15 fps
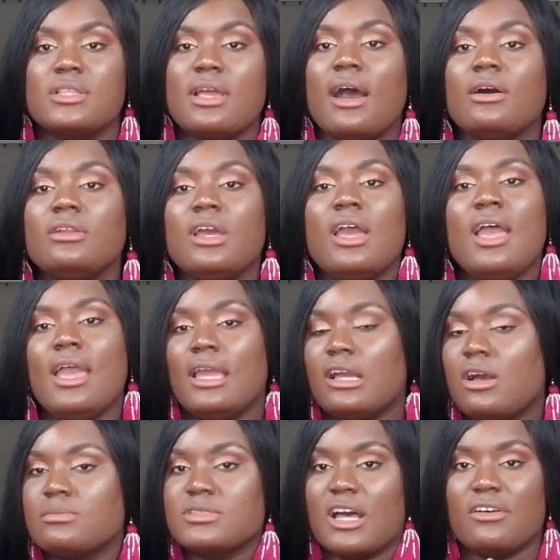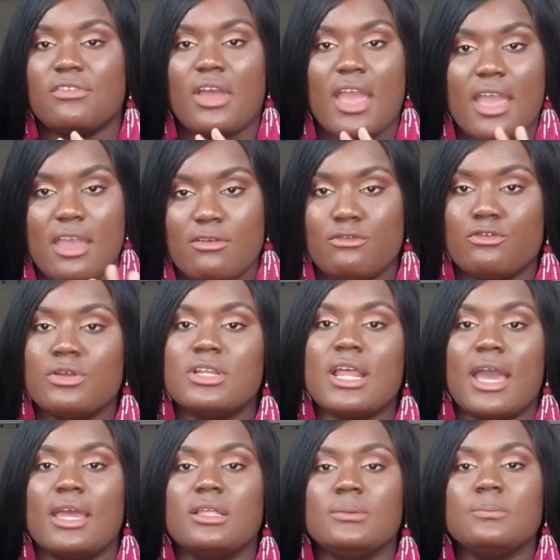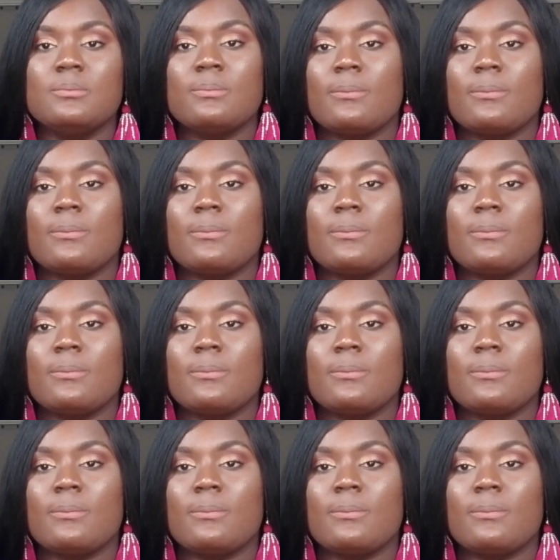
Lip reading: down, it comes off every night,